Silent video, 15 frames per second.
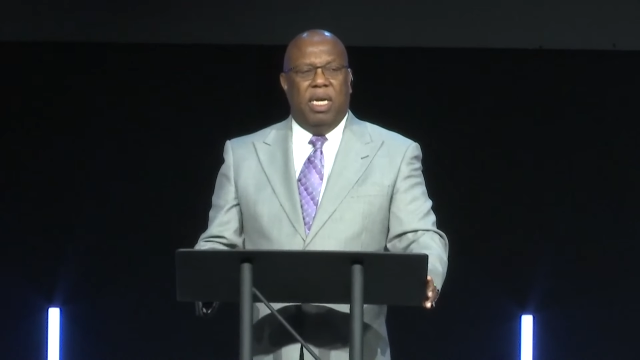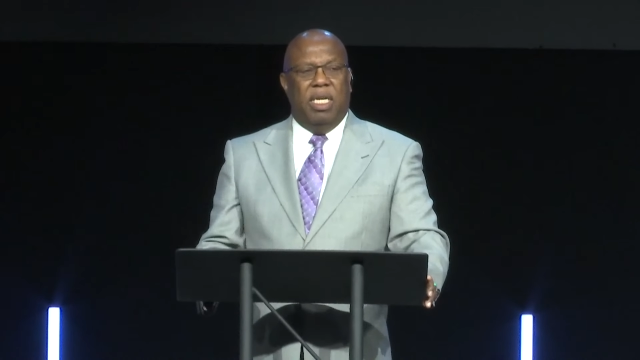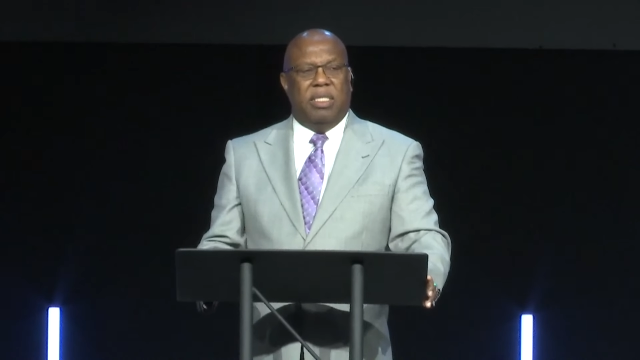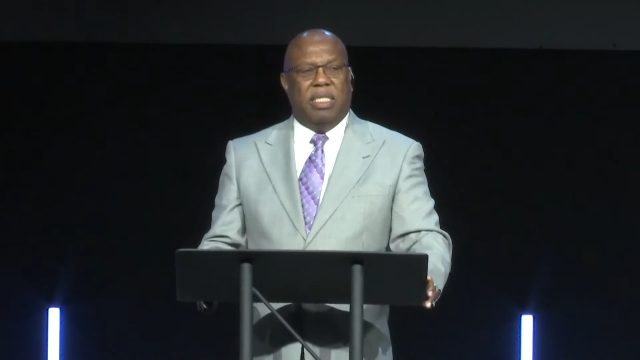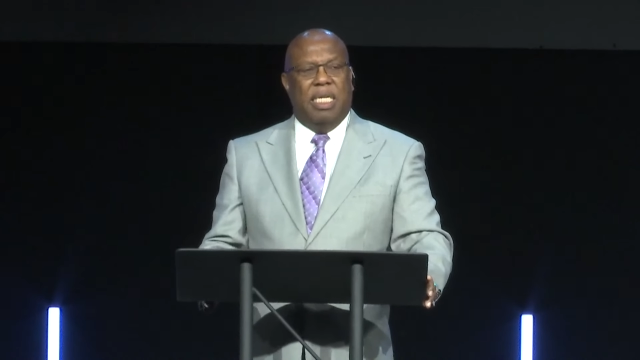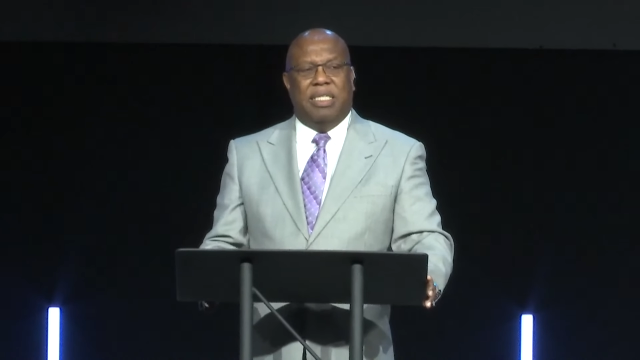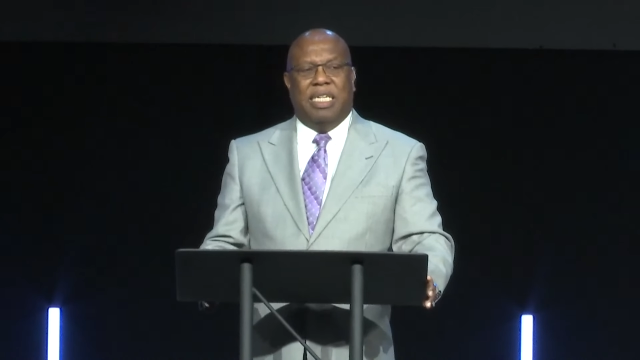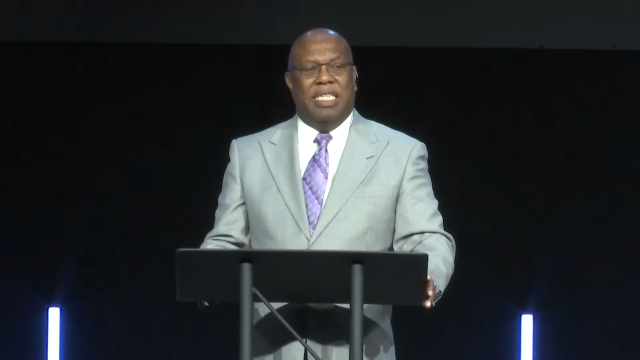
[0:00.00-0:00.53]
He
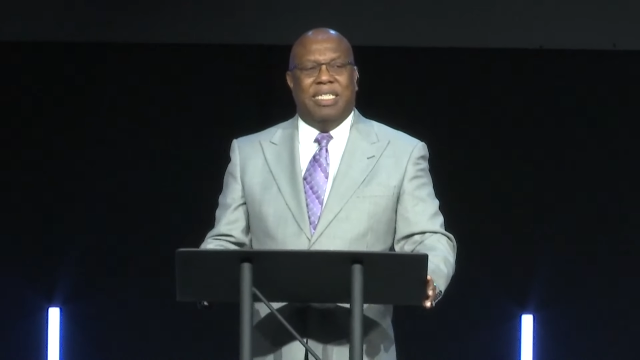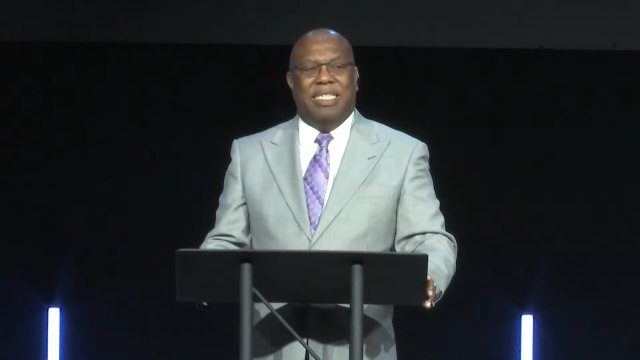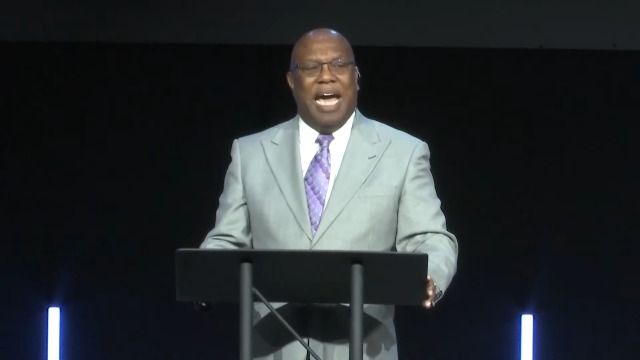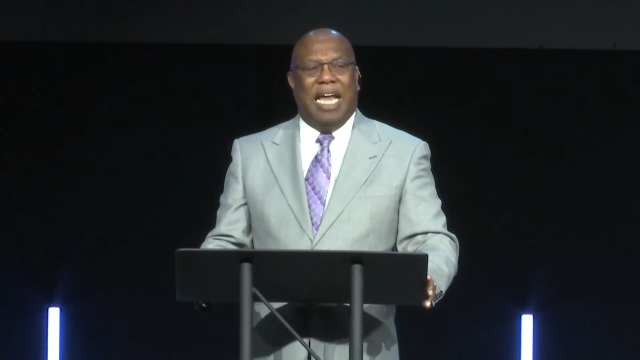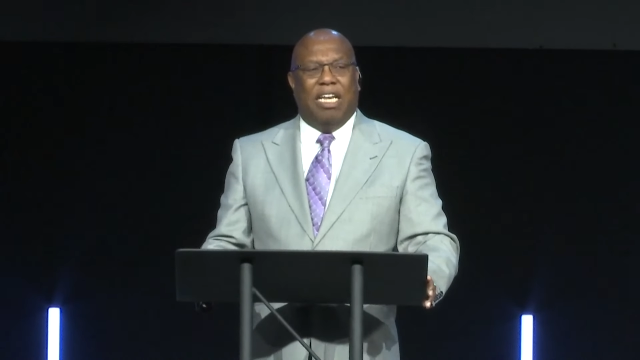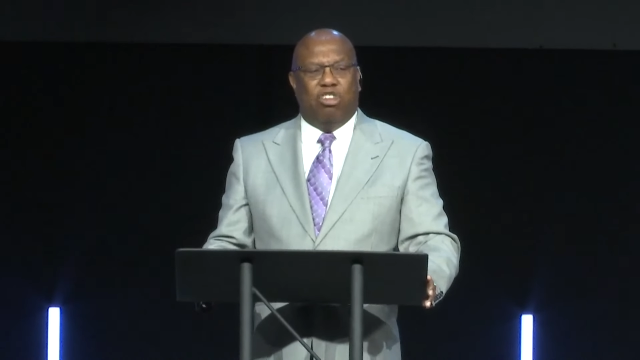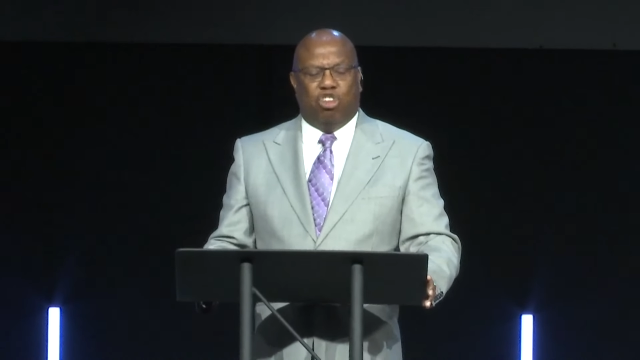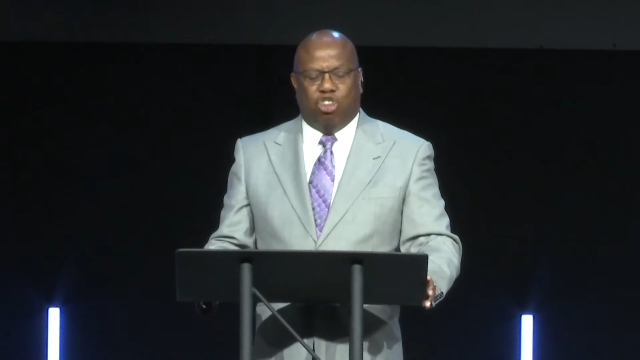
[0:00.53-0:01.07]
says he's
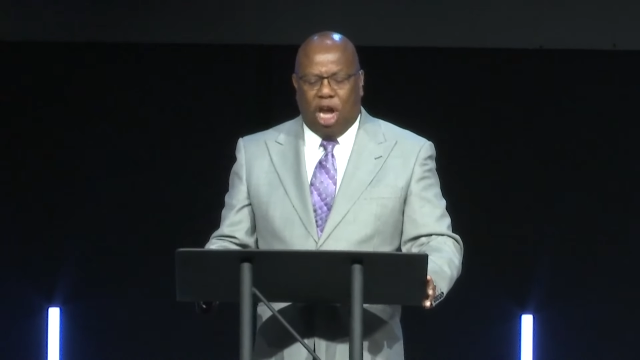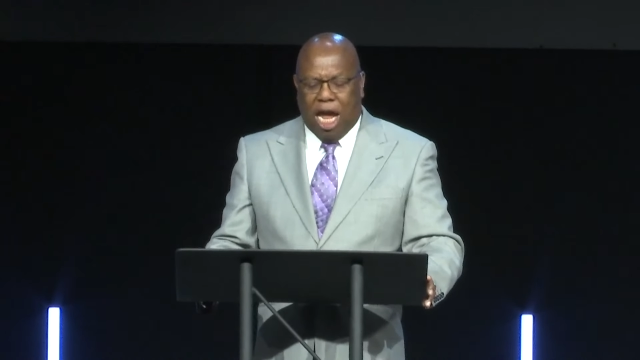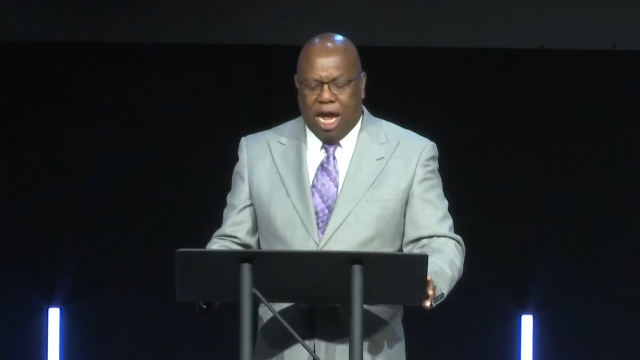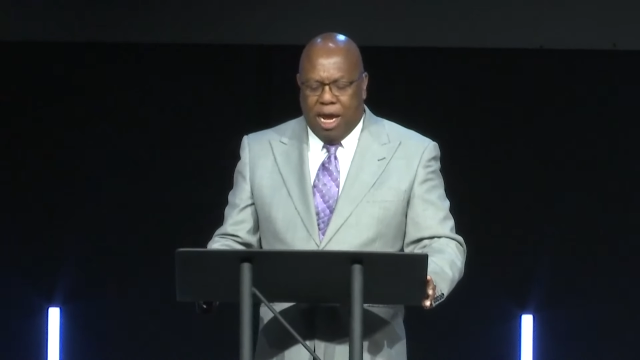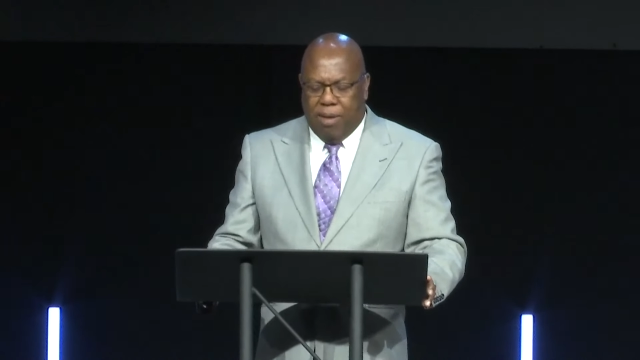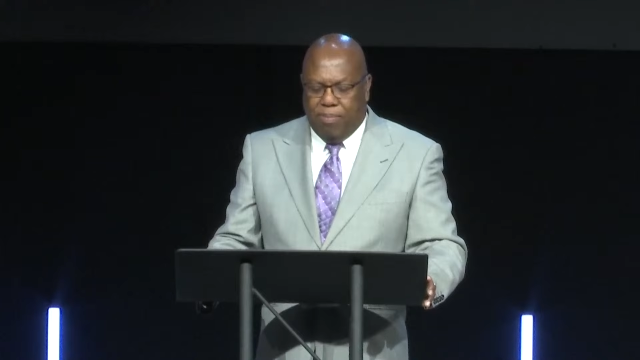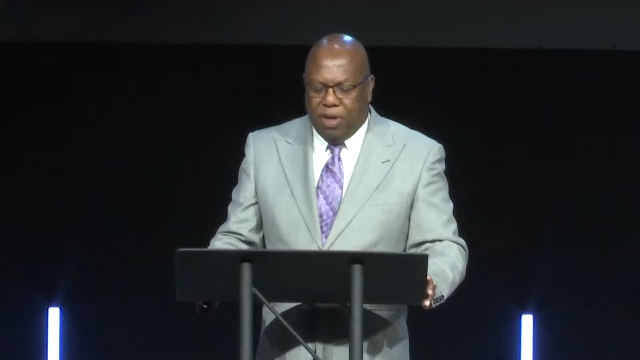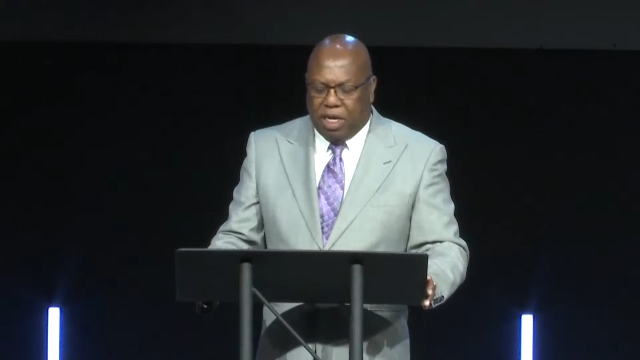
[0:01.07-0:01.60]
not
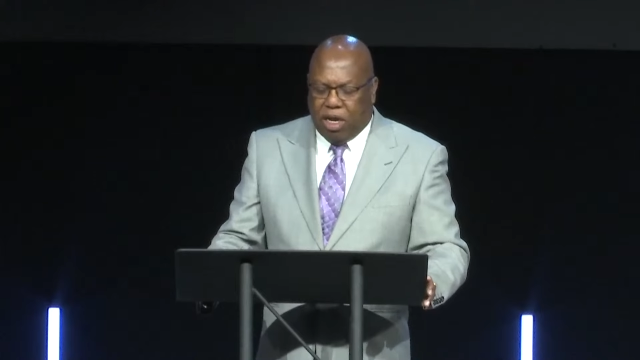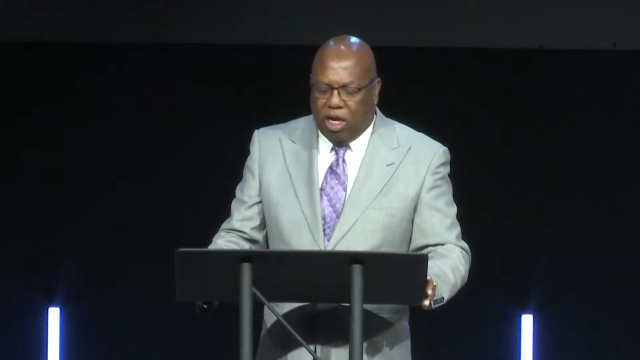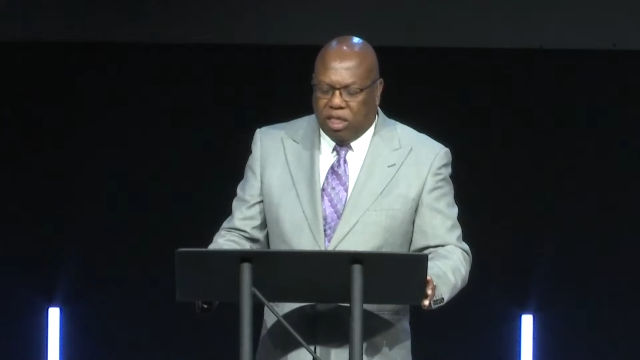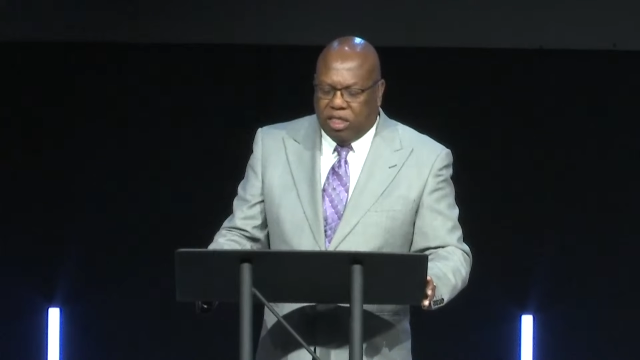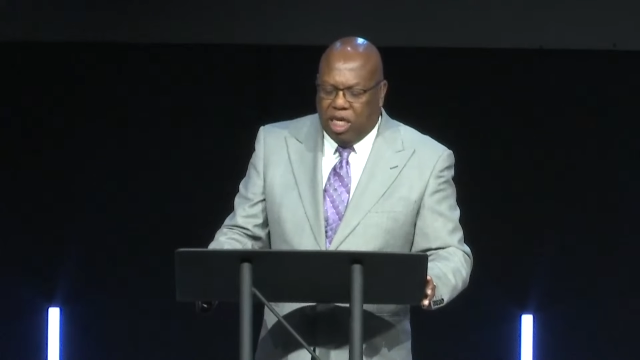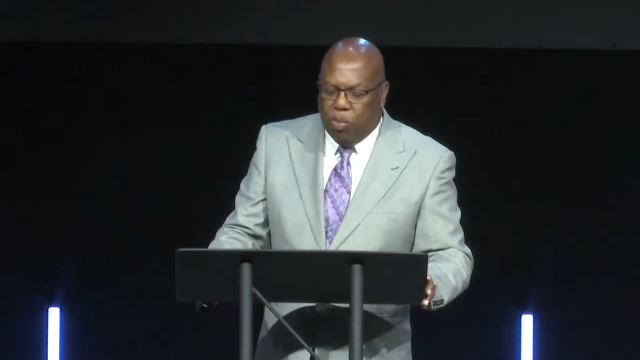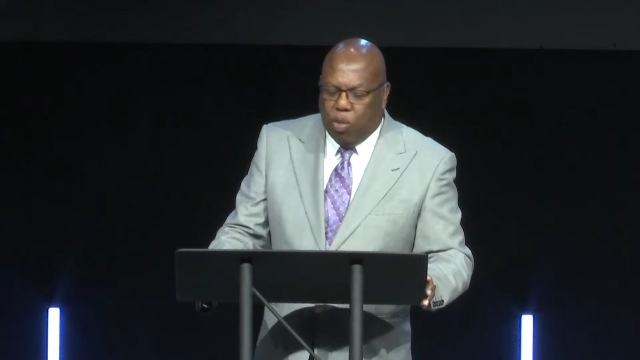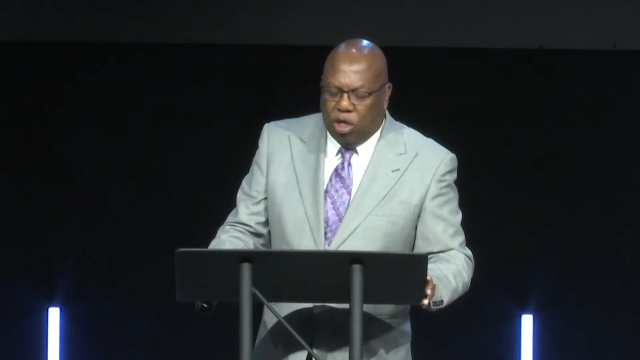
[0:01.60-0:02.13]
ashamed because he